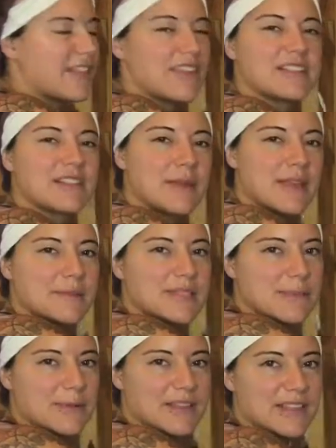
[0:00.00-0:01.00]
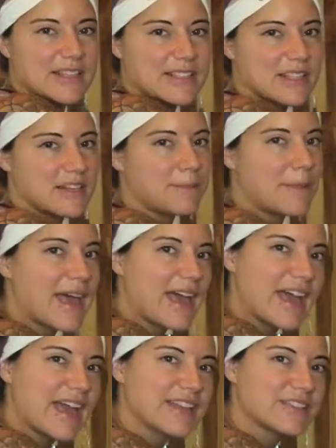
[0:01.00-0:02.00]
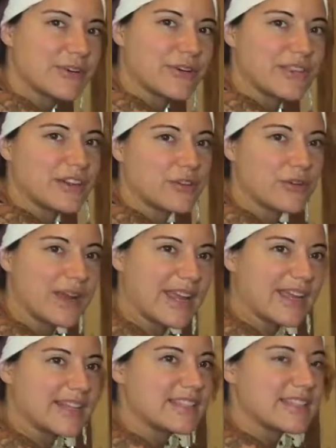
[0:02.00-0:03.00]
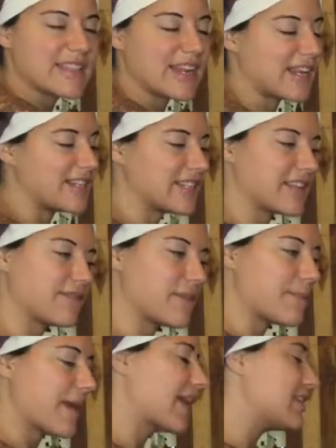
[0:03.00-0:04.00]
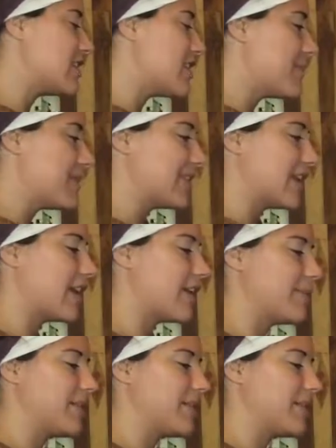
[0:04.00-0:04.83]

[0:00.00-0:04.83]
And sometimes they bring things in little bags or in little crates, and then I just give them back to them as they come.